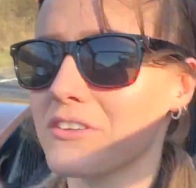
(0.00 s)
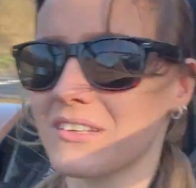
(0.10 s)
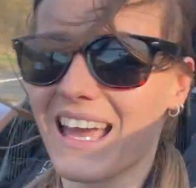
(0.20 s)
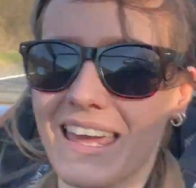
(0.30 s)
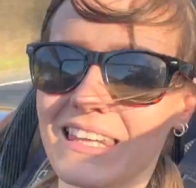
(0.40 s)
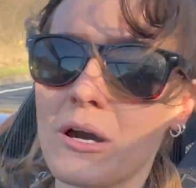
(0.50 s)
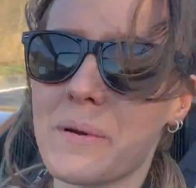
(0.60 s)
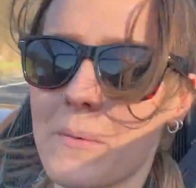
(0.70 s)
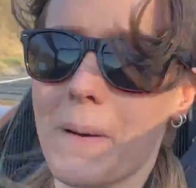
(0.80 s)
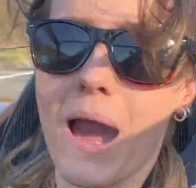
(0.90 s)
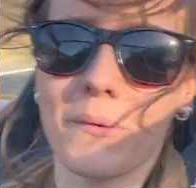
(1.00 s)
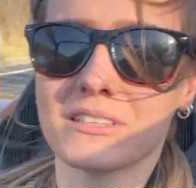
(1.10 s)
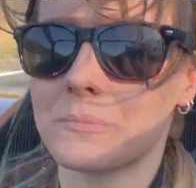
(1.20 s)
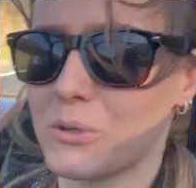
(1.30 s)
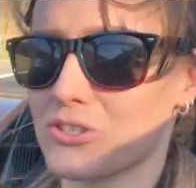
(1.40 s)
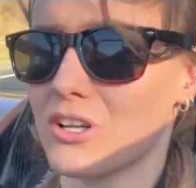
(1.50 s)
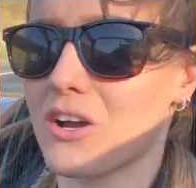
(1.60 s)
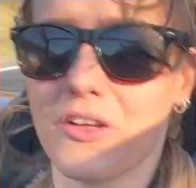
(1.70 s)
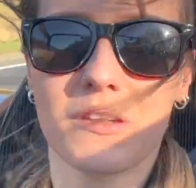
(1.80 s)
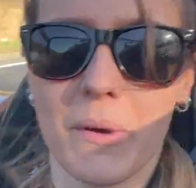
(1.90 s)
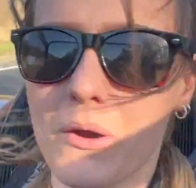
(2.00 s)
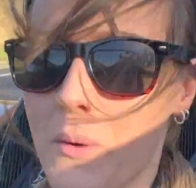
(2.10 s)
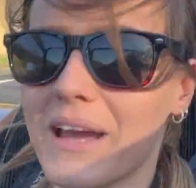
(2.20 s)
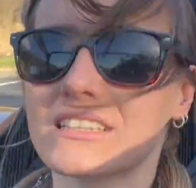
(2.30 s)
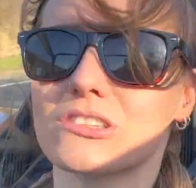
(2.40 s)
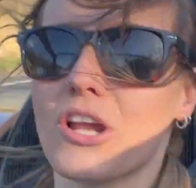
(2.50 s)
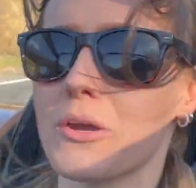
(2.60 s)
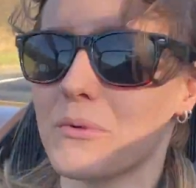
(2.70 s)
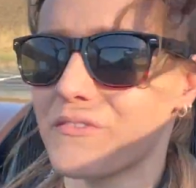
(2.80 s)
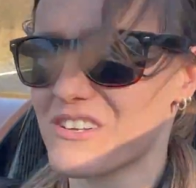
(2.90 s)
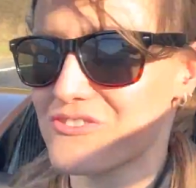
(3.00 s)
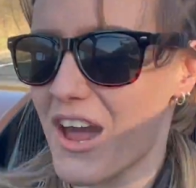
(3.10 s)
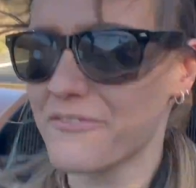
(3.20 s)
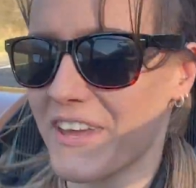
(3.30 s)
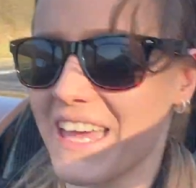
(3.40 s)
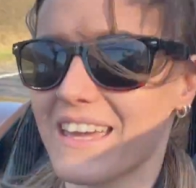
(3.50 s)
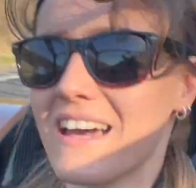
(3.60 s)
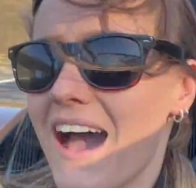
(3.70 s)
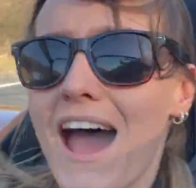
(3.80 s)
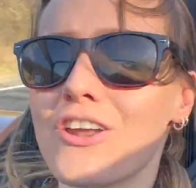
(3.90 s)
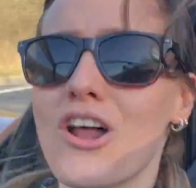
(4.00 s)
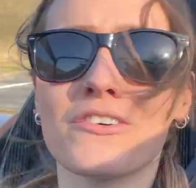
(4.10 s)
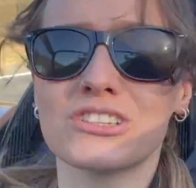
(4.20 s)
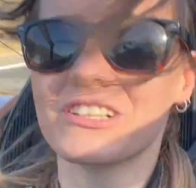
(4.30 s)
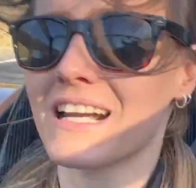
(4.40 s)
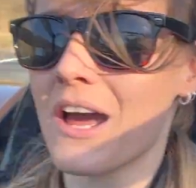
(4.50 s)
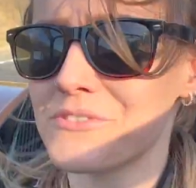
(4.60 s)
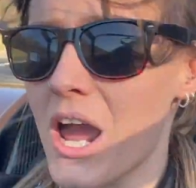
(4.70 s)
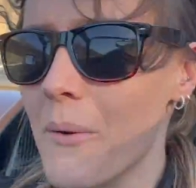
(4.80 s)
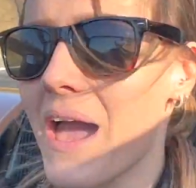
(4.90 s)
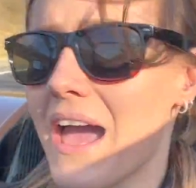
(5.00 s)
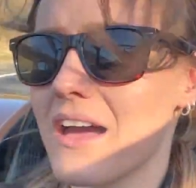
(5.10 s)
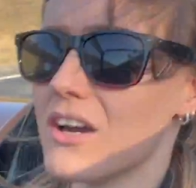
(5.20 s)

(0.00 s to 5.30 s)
you get a little bit of power to push along on the motorway, slow moving traffic, and all of a sudden out of nowhere,